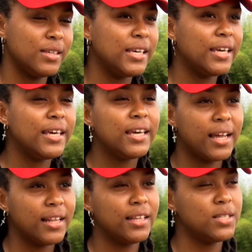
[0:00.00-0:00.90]
he, he
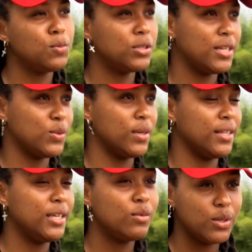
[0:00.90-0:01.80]
had like this sport as
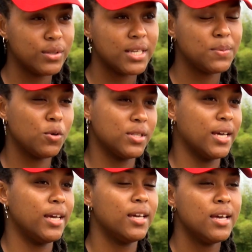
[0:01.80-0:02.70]
well. He, he was a sports
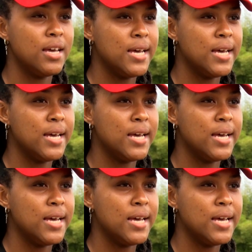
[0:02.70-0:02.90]
guy.